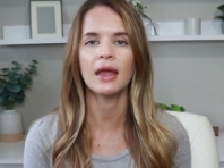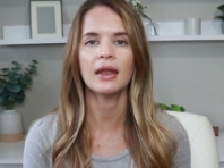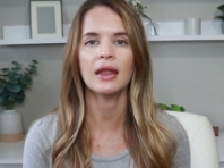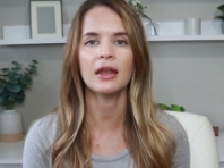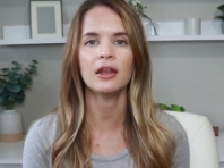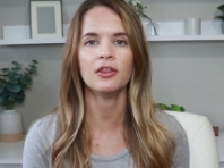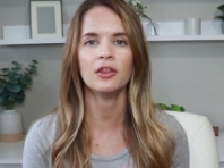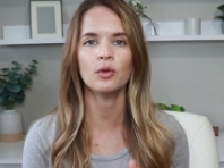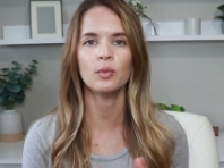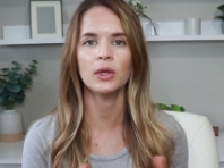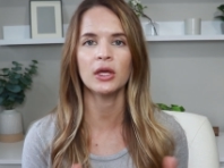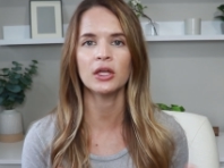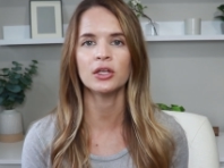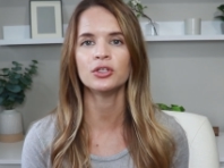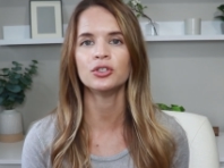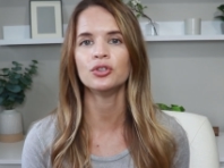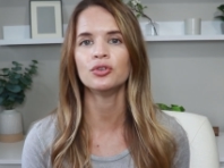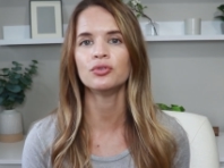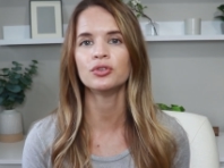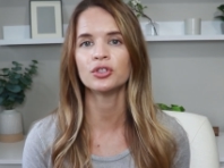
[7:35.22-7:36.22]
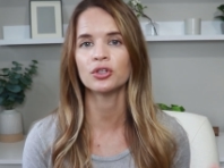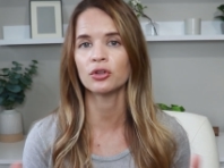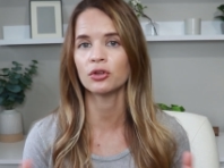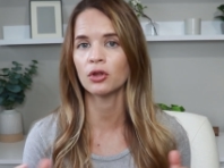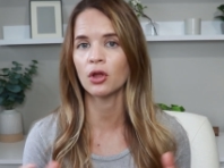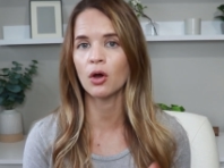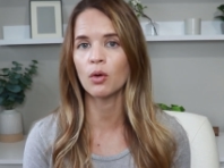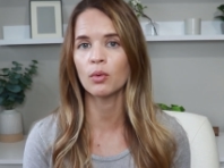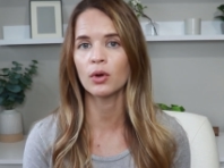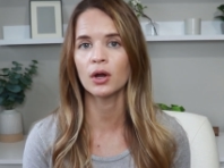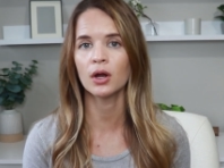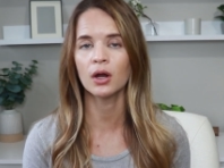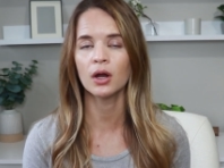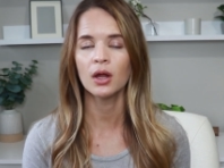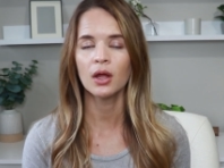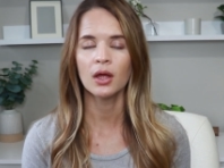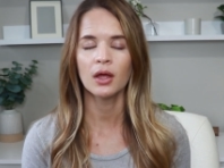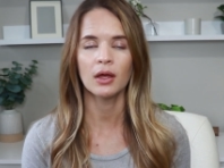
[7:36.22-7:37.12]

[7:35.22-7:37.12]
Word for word: and anything we can do to lower